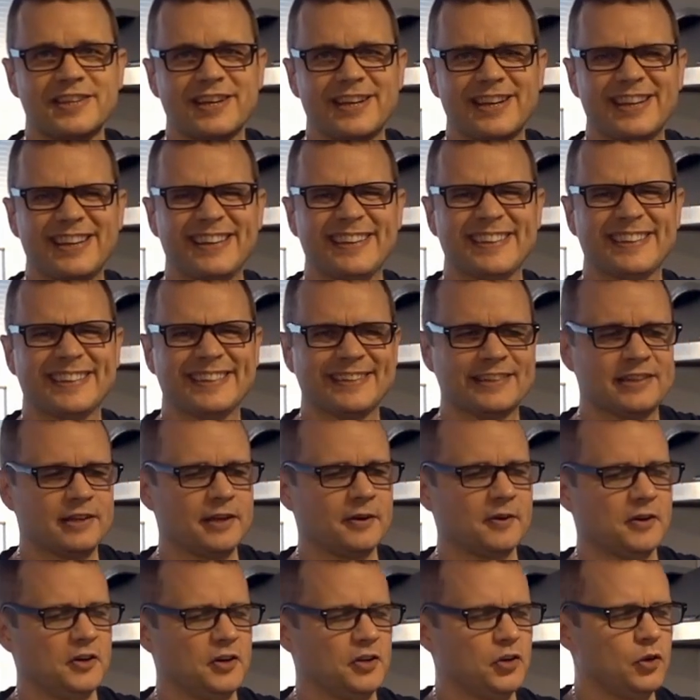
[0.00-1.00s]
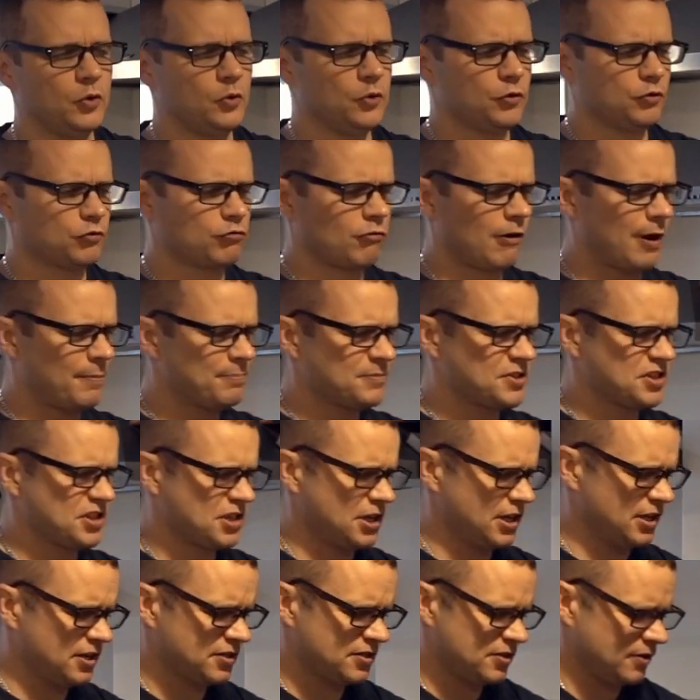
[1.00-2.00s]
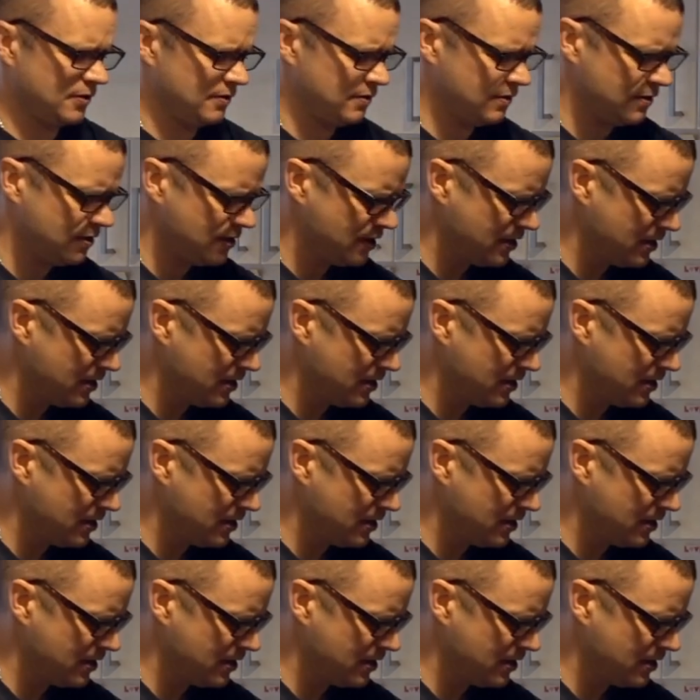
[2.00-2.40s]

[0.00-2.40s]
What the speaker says: here. I'm gonna do the drumsticks on.